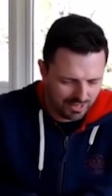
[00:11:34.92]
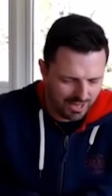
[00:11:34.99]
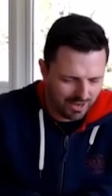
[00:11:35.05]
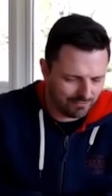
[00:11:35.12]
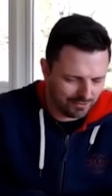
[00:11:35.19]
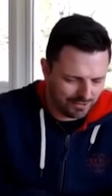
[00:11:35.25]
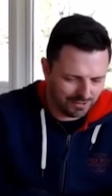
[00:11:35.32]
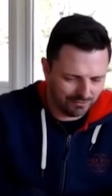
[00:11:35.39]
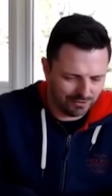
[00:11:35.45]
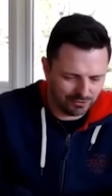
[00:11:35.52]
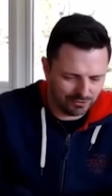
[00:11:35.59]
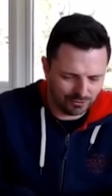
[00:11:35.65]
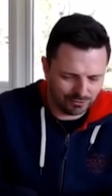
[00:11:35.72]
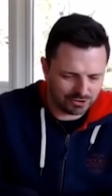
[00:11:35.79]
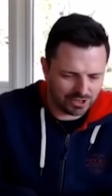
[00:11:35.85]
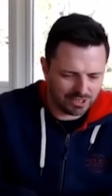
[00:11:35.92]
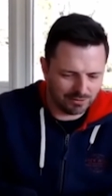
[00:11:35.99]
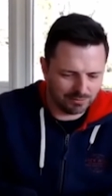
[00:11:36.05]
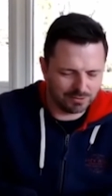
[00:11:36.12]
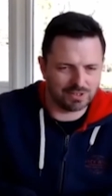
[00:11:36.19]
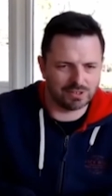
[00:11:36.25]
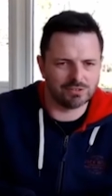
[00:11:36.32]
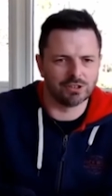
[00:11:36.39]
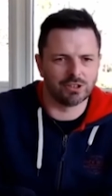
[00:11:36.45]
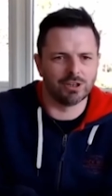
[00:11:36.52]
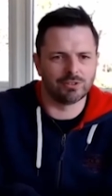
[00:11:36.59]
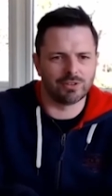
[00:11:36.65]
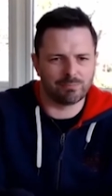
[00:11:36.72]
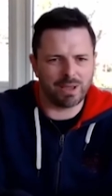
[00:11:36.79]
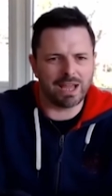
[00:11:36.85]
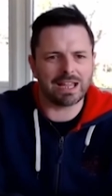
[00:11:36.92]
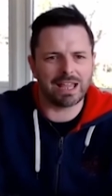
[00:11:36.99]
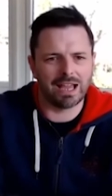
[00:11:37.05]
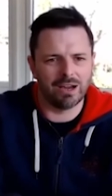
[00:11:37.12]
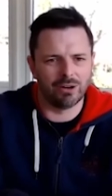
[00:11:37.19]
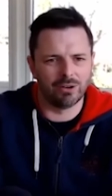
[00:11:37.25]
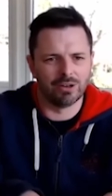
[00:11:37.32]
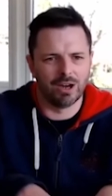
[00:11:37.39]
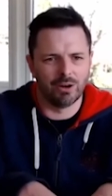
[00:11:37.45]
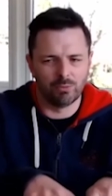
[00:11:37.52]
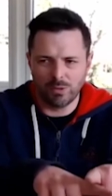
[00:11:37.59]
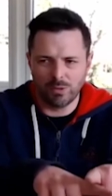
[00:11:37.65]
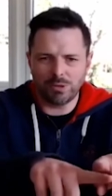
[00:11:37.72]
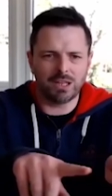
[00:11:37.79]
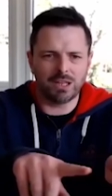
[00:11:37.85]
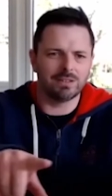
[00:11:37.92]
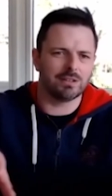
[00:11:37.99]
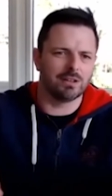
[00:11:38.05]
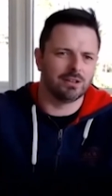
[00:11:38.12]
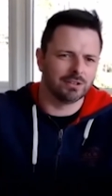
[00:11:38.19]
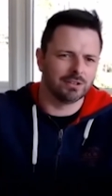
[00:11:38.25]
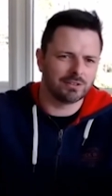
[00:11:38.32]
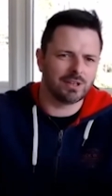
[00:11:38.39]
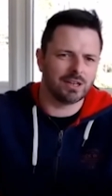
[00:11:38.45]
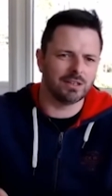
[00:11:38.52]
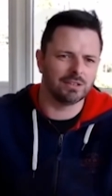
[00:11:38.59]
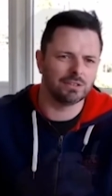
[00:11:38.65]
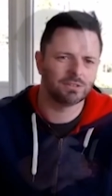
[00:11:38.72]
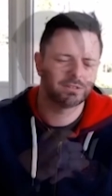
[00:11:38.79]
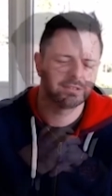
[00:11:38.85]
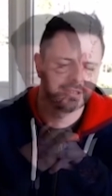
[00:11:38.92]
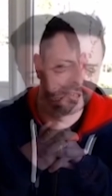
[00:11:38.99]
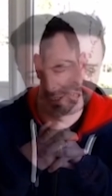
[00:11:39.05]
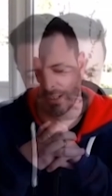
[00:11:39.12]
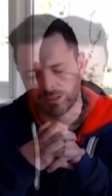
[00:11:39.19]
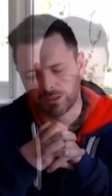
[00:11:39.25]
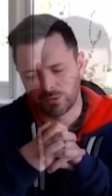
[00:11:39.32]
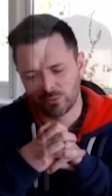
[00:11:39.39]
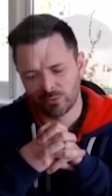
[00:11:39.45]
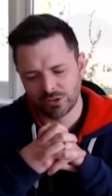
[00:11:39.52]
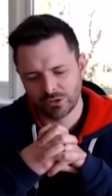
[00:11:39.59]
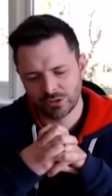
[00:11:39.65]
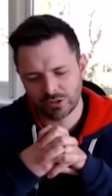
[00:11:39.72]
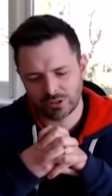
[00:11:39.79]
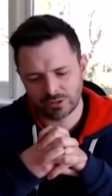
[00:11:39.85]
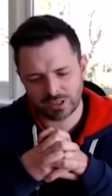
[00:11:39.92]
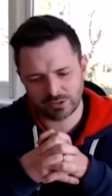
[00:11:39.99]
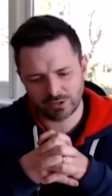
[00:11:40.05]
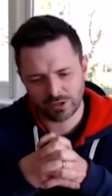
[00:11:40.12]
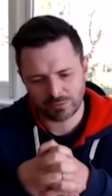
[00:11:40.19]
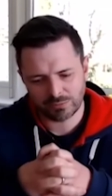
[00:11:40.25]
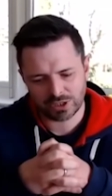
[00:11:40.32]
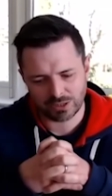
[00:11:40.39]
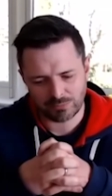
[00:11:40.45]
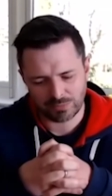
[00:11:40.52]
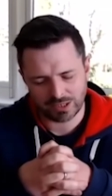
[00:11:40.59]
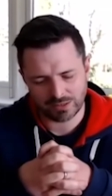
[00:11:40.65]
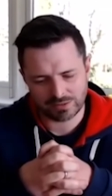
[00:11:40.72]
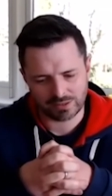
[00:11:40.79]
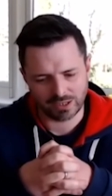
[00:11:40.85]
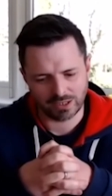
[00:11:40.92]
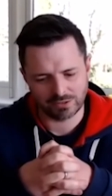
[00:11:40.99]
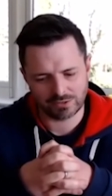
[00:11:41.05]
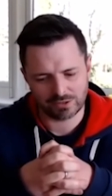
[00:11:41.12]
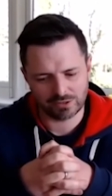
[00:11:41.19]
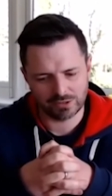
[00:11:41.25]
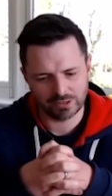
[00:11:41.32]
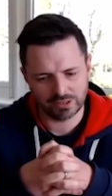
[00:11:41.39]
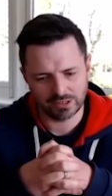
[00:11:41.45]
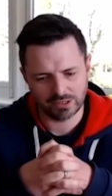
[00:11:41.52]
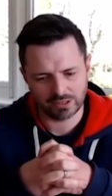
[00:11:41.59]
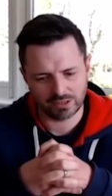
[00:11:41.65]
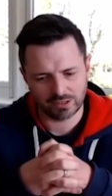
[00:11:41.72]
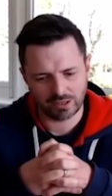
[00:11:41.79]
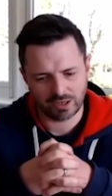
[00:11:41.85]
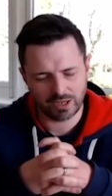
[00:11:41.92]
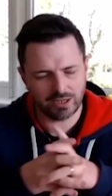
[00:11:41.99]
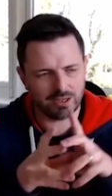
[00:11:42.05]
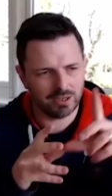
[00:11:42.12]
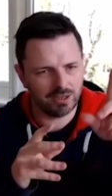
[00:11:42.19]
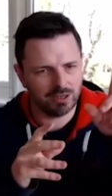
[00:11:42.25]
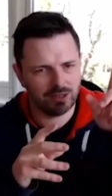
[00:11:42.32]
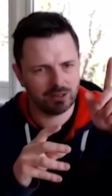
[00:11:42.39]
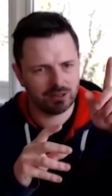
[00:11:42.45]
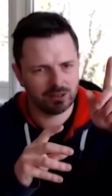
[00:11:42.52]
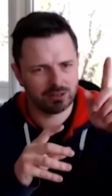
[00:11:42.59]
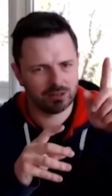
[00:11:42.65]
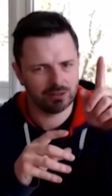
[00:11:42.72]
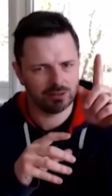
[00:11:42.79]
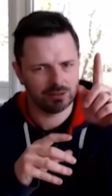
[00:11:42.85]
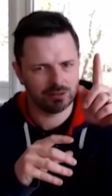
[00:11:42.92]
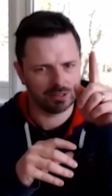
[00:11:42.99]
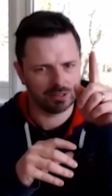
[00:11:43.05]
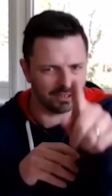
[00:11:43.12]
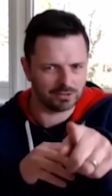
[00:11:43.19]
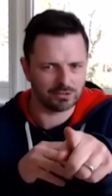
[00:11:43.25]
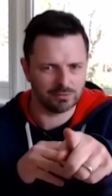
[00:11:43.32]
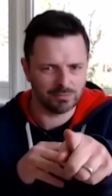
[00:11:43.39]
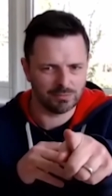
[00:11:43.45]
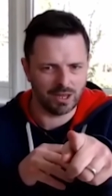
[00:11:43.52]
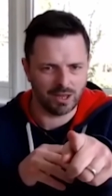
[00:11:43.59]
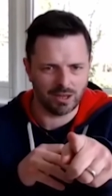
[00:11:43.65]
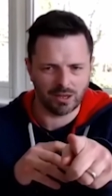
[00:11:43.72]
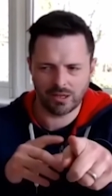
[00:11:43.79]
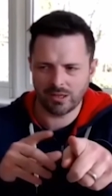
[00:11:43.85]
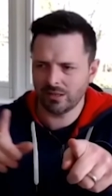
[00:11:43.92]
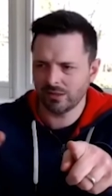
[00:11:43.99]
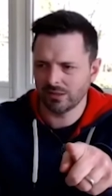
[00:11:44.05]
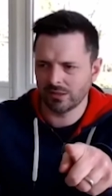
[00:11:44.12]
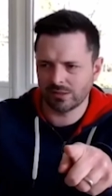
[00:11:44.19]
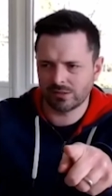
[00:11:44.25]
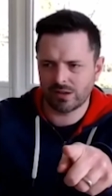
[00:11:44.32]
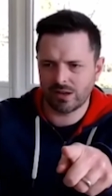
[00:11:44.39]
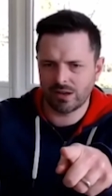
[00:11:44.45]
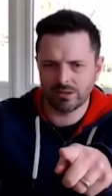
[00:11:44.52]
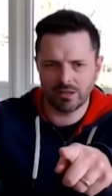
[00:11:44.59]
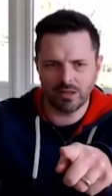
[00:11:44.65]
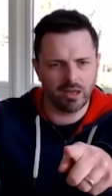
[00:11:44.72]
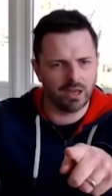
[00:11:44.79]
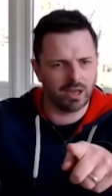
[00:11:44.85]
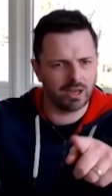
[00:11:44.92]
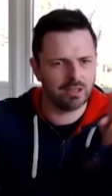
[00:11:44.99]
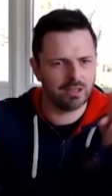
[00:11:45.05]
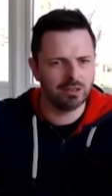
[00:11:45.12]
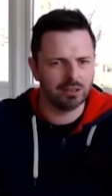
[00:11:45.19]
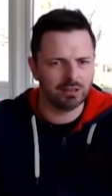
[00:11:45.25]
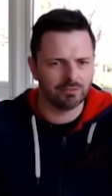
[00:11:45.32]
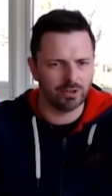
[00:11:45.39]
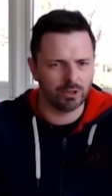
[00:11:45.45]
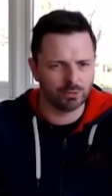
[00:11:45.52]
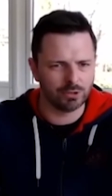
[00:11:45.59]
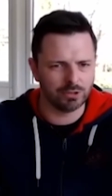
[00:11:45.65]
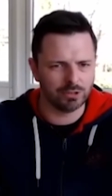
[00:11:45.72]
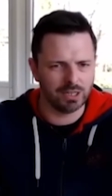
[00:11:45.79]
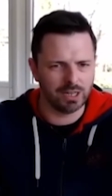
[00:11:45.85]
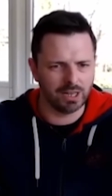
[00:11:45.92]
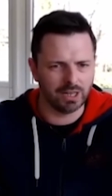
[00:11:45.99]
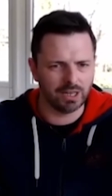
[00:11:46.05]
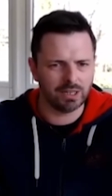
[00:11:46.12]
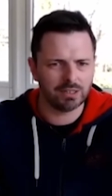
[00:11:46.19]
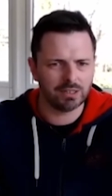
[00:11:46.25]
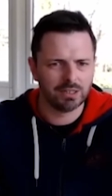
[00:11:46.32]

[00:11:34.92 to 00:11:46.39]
every individual channel potentially goes back out and we place it on the stage. When you go down the object based side, suddenly I hear the kick drum there, I hear the guitar there, I hear the vocal there.